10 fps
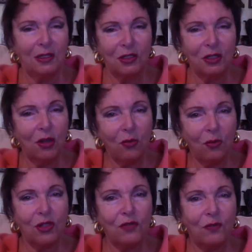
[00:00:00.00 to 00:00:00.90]
There's no
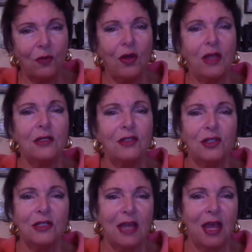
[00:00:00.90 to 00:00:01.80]
rush for it.
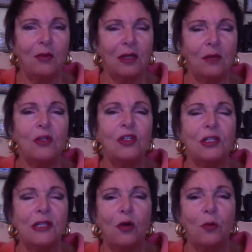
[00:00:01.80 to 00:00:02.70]
She's there with him, and
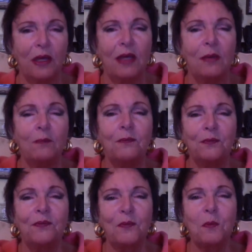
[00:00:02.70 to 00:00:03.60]
she's helping him.
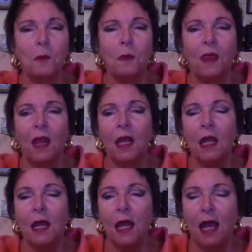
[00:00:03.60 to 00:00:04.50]

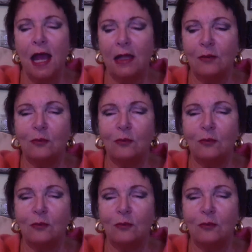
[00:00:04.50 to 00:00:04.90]
Al.